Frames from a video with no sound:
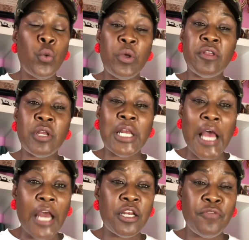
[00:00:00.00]
with a
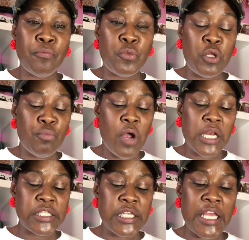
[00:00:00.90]
lot of different beauty
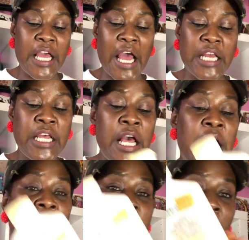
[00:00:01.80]
products in it, and I
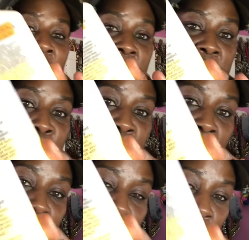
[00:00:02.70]
liked it,
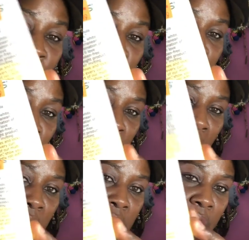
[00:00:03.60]
but I don't know. Apparently,
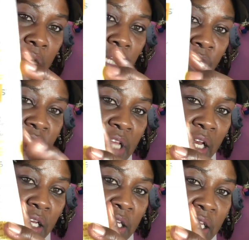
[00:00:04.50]
I didn't like it enough because
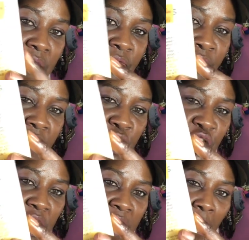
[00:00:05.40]
I didn't even
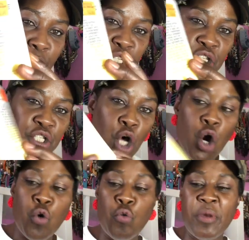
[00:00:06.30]
finish it, and now it's just
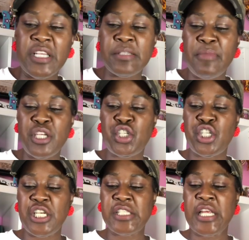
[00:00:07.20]
old. But it's Mixed
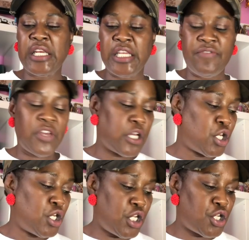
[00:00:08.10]
Chicks Leave-In
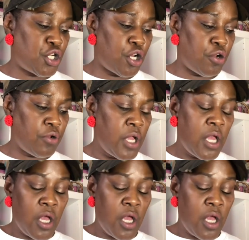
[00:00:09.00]
Conditioner.